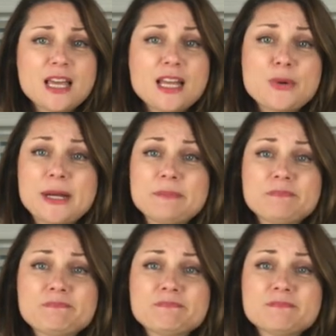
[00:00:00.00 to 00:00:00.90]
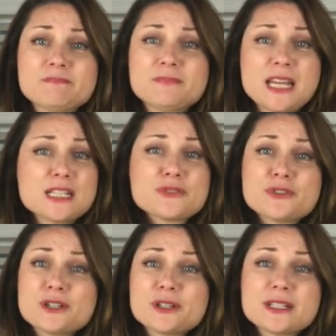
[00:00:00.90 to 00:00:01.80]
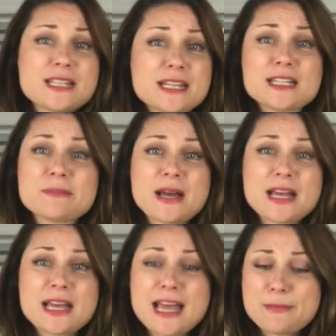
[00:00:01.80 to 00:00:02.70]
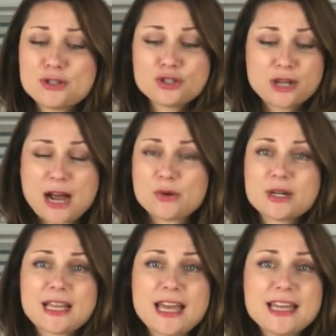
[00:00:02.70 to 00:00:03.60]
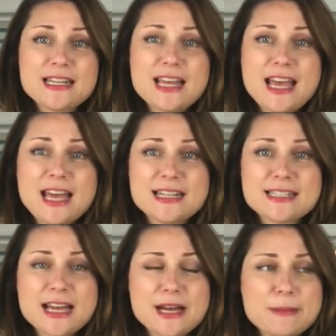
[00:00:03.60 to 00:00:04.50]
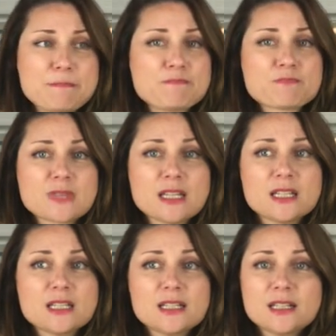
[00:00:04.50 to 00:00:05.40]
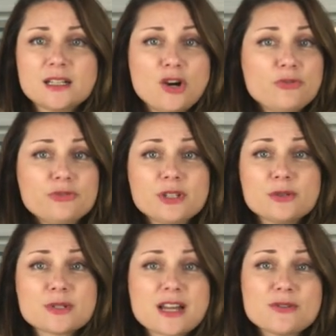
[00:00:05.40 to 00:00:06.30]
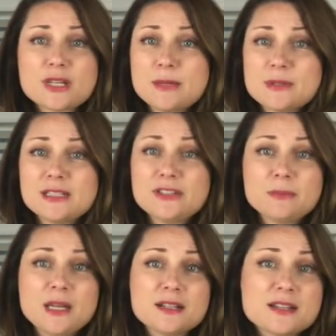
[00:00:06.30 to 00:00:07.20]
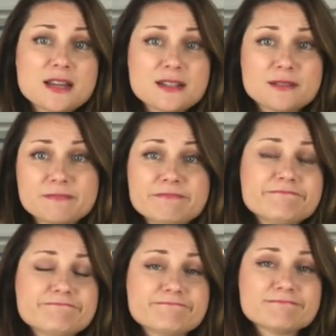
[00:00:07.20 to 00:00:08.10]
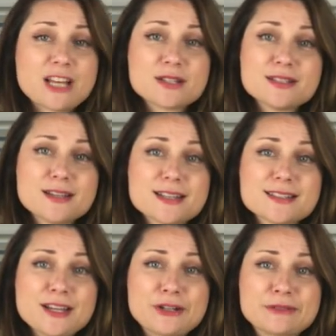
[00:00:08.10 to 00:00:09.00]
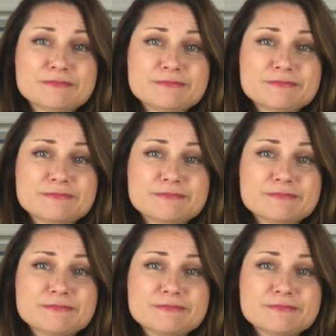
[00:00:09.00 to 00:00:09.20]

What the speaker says: anyway, thanks for attending my amateur hour again, and hopefully Gustavo keeps leaving me unattended. I'll see you guys later.